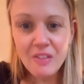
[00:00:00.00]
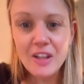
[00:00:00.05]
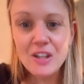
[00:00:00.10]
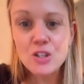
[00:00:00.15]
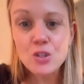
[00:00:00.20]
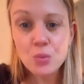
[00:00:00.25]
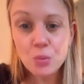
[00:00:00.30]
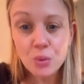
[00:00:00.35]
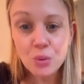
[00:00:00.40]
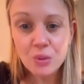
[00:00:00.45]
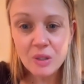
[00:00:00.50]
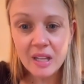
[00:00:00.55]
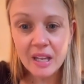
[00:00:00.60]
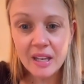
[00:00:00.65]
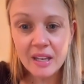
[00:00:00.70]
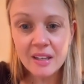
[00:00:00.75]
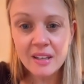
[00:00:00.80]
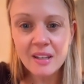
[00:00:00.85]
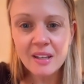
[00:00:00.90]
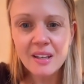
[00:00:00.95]

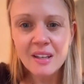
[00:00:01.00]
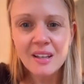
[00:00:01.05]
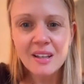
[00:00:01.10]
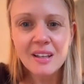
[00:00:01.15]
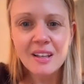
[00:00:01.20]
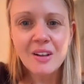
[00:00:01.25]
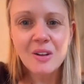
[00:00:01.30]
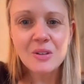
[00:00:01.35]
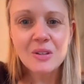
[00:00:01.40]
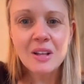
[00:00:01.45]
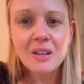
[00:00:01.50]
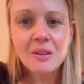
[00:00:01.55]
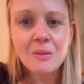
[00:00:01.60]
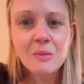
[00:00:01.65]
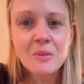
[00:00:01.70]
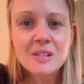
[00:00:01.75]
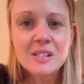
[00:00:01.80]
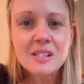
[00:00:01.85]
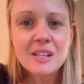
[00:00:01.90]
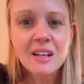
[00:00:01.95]
truly, hold on
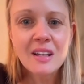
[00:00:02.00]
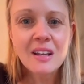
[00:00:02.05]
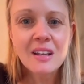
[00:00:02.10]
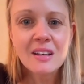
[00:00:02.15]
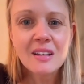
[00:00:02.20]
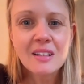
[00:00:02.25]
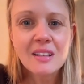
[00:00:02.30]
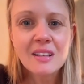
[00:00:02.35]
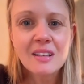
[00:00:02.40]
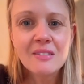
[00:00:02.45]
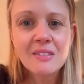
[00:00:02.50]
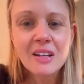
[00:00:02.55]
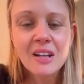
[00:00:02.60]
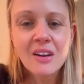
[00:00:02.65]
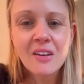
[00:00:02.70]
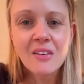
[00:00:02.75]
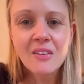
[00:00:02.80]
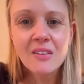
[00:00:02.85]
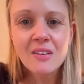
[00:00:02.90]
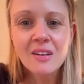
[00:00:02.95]
1 second. Here we
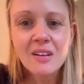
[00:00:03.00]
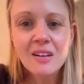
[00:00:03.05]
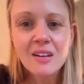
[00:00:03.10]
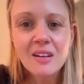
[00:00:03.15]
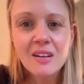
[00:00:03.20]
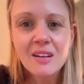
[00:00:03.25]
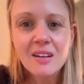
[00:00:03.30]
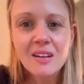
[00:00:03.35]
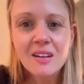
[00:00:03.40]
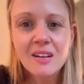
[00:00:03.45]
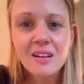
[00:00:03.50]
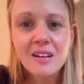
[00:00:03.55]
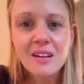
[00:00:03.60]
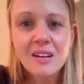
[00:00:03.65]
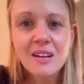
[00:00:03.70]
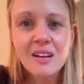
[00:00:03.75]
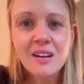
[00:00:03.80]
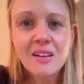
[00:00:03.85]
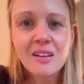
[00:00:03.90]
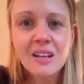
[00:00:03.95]
go.
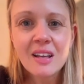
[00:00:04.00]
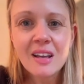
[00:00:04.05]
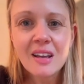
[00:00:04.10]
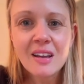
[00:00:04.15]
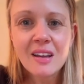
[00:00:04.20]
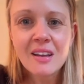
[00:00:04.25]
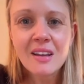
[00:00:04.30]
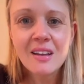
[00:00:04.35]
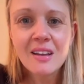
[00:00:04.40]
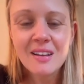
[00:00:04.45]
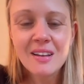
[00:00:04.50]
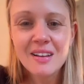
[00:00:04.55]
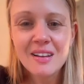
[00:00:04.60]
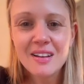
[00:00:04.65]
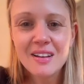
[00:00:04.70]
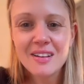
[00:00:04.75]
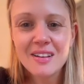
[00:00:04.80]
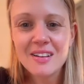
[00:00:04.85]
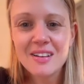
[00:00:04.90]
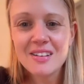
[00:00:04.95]
Okay.
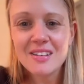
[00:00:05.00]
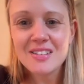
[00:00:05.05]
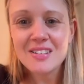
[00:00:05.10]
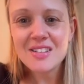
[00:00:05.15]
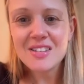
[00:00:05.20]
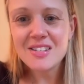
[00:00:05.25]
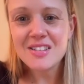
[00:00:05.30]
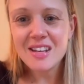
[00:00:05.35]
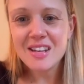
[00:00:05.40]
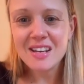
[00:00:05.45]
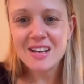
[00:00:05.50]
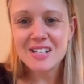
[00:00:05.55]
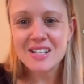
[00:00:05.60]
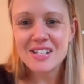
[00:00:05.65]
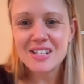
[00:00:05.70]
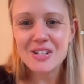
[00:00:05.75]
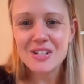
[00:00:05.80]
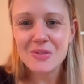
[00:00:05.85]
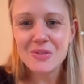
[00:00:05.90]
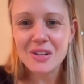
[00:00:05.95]
Just needed to
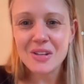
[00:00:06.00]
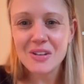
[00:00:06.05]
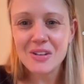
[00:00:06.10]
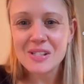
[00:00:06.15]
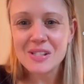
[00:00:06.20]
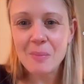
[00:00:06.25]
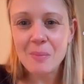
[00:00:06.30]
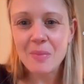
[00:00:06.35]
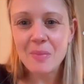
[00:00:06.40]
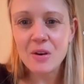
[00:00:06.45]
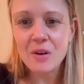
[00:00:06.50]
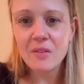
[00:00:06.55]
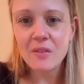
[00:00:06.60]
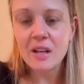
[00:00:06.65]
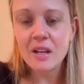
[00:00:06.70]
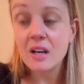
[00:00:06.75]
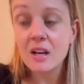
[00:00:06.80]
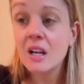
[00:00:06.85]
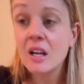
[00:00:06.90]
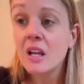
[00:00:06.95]
do a little something over
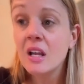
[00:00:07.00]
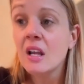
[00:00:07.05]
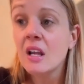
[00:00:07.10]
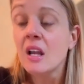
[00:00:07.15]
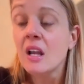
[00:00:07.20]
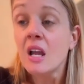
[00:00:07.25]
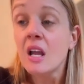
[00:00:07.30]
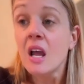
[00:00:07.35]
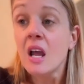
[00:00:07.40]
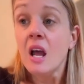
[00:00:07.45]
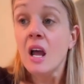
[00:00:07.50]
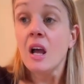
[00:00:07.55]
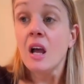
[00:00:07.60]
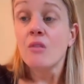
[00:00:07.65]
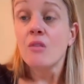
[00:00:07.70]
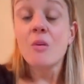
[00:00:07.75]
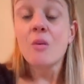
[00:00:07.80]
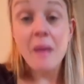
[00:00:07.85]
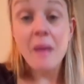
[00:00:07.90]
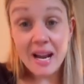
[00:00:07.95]
there.
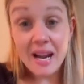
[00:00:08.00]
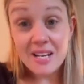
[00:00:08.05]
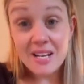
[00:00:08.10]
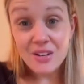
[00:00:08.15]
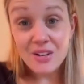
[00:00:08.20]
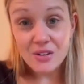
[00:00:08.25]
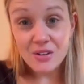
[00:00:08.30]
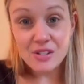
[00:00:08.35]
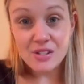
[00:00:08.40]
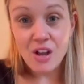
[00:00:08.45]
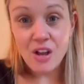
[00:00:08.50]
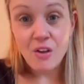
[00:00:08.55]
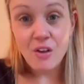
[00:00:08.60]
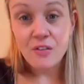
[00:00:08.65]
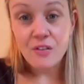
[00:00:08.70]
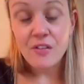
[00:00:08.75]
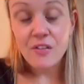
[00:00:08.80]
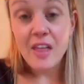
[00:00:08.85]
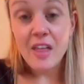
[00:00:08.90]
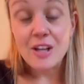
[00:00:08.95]
Reminding
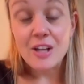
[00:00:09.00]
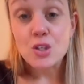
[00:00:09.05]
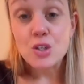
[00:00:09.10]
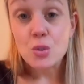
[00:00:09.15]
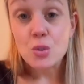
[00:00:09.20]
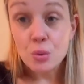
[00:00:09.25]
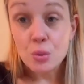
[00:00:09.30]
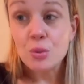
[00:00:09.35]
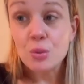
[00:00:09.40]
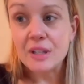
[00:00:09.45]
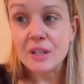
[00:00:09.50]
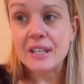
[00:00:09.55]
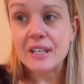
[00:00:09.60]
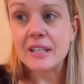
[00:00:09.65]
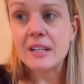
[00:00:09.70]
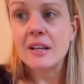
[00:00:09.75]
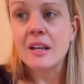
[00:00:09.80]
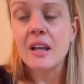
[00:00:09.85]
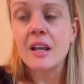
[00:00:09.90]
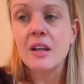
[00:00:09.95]
yourself that
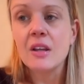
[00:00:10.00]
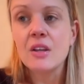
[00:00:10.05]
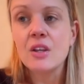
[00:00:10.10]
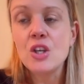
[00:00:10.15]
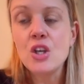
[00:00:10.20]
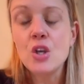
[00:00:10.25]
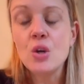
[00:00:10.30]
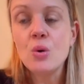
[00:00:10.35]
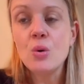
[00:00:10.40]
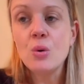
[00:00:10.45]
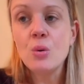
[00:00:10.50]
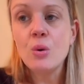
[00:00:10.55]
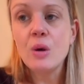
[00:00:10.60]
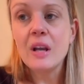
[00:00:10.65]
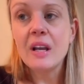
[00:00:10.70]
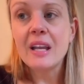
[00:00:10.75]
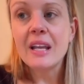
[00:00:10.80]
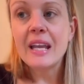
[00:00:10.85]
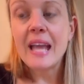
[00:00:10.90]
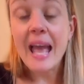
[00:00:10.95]
truly
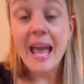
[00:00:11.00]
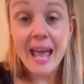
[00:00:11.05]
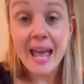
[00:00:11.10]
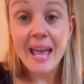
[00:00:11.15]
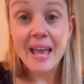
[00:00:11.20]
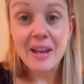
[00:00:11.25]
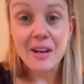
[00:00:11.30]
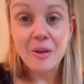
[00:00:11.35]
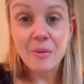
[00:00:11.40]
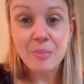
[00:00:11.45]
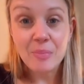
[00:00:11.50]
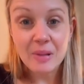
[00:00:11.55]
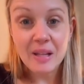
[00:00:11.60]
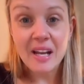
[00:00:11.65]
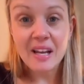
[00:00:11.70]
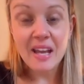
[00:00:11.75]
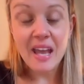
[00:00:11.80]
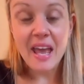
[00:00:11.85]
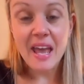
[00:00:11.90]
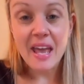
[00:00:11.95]
you can
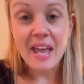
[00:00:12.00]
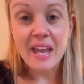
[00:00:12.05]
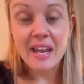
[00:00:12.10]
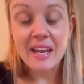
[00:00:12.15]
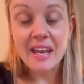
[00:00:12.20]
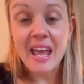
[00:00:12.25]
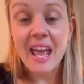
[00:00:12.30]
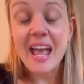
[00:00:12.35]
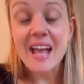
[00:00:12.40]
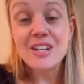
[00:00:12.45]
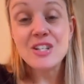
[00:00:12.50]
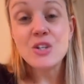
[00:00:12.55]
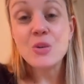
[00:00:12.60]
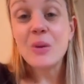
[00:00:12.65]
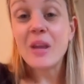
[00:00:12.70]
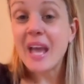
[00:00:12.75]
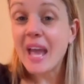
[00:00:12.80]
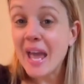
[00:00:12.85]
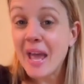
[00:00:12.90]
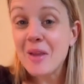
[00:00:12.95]
plan ahead and you
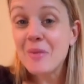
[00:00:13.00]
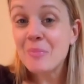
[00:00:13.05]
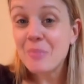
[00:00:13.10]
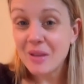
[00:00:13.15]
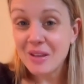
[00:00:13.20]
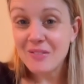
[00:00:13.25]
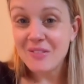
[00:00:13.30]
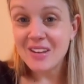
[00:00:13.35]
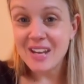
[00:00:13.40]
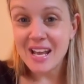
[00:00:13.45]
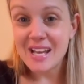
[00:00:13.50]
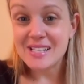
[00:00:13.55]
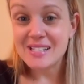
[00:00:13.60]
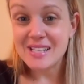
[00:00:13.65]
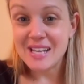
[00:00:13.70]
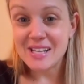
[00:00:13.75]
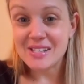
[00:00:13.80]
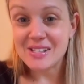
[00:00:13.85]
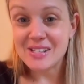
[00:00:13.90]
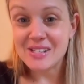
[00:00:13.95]
can pivot as
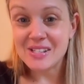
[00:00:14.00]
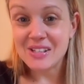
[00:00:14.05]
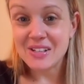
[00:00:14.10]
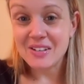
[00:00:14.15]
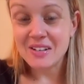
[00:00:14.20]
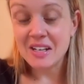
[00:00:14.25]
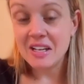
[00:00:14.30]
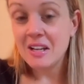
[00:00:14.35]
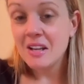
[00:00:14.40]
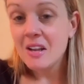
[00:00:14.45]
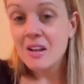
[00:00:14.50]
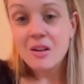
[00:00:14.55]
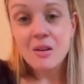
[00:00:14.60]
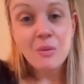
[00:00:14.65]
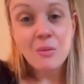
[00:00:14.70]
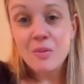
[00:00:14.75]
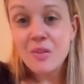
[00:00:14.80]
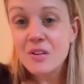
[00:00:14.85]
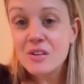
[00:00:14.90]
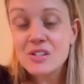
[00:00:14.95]
necessary.
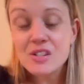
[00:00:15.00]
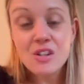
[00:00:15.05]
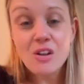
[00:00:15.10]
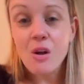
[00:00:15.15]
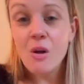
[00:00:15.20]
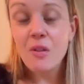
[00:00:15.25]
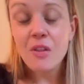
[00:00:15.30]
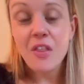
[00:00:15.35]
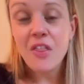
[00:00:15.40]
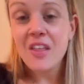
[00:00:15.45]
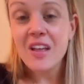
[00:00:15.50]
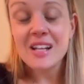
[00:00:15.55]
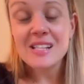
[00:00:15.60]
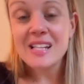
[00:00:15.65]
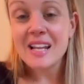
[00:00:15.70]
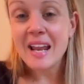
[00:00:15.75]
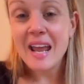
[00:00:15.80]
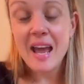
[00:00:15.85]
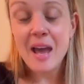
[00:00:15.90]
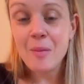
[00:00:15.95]
There's all the things
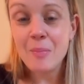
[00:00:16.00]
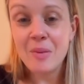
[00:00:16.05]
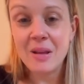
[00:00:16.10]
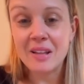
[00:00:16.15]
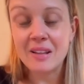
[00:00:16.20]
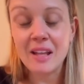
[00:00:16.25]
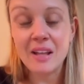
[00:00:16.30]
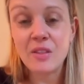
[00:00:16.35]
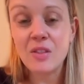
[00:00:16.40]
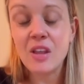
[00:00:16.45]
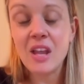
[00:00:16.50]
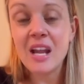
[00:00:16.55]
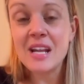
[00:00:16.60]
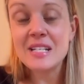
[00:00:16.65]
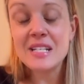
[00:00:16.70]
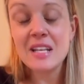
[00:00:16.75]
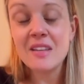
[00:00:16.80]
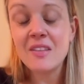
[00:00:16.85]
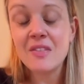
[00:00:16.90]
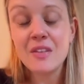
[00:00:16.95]
that happen. Like the
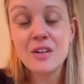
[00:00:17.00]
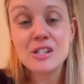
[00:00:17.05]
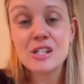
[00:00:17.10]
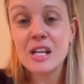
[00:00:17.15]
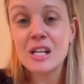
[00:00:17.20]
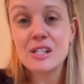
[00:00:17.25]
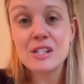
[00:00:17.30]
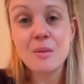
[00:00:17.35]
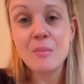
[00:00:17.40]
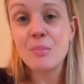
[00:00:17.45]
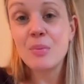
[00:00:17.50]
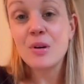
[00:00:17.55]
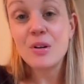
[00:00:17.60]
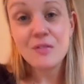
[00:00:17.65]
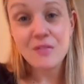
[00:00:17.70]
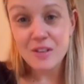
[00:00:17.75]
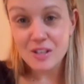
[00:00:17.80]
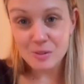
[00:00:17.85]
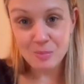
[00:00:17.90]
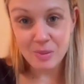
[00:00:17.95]
idea that there's like some
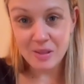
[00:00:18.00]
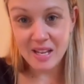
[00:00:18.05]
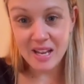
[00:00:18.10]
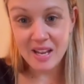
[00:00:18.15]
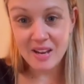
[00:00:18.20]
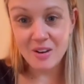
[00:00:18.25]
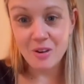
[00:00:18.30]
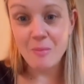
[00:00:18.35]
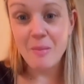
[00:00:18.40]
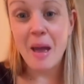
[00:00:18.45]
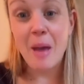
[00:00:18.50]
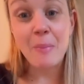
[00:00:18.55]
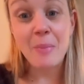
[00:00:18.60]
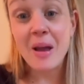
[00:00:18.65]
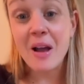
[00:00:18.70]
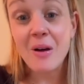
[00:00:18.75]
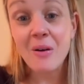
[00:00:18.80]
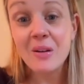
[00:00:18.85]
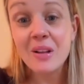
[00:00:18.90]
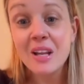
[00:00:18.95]
perfect plan or map
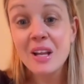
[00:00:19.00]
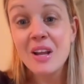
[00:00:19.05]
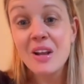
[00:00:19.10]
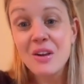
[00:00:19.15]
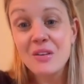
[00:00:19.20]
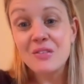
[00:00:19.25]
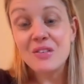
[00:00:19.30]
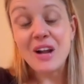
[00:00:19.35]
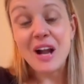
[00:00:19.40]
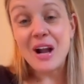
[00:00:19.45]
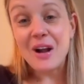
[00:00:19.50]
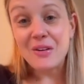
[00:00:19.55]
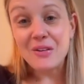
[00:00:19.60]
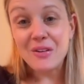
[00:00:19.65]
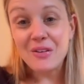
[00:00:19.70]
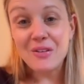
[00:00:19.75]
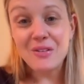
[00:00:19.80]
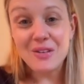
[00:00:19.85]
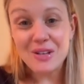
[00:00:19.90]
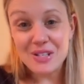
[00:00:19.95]
out for how
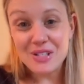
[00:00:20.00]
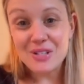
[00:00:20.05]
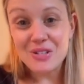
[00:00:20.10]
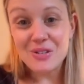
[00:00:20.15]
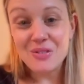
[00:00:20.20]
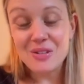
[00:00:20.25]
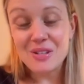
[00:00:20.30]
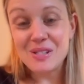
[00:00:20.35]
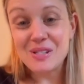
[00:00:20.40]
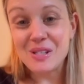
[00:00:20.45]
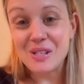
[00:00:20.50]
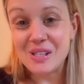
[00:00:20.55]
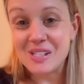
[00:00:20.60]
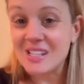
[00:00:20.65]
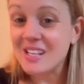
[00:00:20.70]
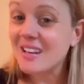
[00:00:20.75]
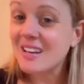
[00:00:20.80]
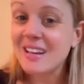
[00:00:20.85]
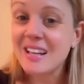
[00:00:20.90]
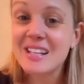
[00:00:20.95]
you're going to do this
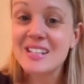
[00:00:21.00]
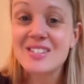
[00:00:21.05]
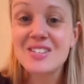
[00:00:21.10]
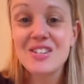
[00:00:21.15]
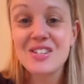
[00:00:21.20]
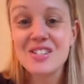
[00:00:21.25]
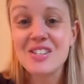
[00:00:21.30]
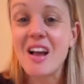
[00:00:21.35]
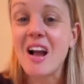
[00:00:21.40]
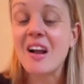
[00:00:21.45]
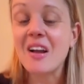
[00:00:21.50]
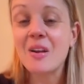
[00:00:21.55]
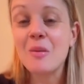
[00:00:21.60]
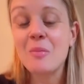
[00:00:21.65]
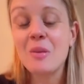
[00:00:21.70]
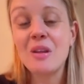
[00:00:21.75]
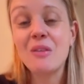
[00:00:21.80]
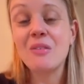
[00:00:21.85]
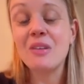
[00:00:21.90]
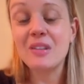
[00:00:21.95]
season is just not going to
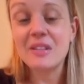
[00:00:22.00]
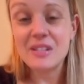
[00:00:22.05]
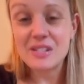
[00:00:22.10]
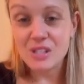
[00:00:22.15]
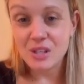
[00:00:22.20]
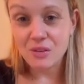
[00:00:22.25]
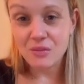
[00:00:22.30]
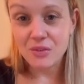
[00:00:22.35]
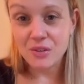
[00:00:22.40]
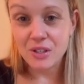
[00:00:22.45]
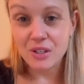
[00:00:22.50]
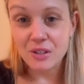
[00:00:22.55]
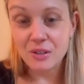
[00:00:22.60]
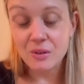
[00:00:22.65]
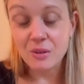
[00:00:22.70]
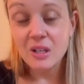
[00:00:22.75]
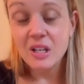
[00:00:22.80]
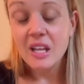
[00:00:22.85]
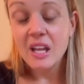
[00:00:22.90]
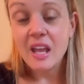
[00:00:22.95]
be realistic for
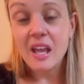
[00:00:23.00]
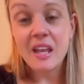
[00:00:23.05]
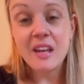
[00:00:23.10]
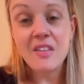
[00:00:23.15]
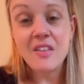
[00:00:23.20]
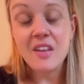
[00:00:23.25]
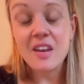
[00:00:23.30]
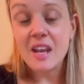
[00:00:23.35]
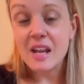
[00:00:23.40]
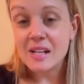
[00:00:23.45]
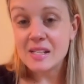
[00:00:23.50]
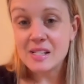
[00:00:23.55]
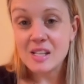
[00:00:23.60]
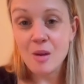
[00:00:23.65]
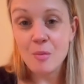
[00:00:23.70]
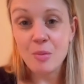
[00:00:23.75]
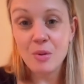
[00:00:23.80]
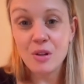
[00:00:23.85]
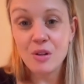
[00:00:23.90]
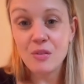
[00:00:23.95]
you. And in the next
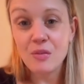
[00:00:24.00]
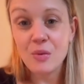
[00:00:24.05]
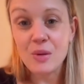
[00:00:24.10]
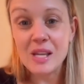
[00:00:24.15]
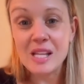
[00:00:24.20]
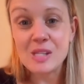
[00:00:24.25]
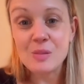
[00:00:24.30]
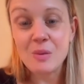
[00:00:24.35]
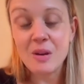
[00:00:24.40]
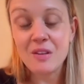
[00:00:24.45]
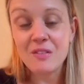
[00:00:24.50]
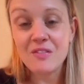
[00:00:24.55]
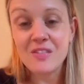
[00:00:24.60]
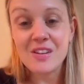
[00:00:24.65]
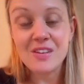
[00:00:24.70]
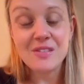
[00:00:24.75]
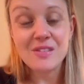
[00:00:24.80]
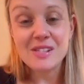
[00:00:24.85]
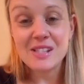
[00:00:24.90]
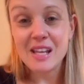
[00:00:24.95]
couple of weeks when it
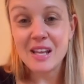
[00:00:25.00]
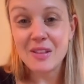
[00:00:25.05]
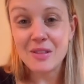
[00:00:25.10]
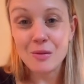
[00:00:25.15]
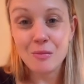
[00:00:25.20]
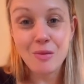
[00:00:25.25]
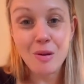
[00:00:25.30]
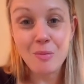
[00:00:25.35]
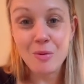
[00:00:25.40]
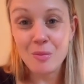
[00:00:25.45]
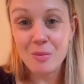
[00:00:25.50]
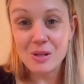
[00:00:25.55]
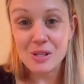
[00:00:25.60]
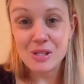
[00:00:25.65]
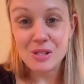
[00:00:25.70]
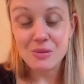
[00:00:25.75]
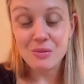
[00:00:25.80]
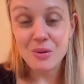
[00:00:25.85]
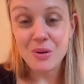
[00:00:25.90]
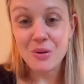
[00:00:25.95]
feels like the rubber meets
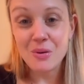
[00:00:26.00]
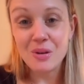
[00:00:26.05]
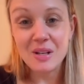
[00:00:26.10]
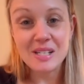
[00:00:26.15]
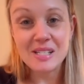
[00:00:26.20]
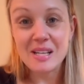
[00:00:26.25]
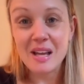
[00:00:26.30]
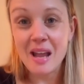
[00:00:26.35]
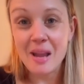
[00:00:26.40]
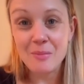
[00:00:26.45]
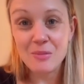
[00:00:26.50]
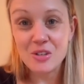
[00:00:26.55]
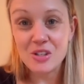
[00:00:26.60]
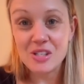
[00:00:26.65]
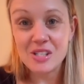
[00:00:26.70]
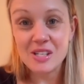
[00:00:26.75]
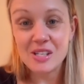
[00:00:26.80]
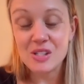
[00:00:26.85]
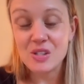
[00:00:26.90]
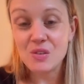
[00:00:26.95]
the road and time
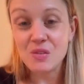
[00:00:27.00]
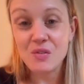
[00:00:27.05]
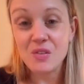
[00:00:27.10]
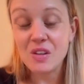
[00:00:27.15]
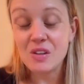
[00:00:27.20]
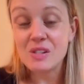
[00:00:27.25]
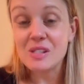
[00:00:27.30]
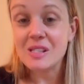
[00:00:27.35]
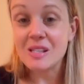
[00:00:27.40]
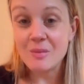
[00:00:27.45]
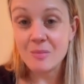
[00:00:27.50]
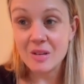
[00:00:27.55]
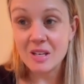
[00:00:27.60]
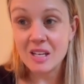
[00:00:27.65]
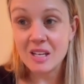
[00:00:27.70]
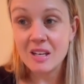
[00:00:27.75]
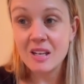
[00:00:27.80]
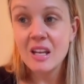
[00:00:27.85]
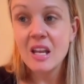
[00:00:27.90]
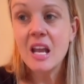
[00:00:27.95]
just feels
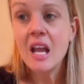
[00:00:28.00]
limited,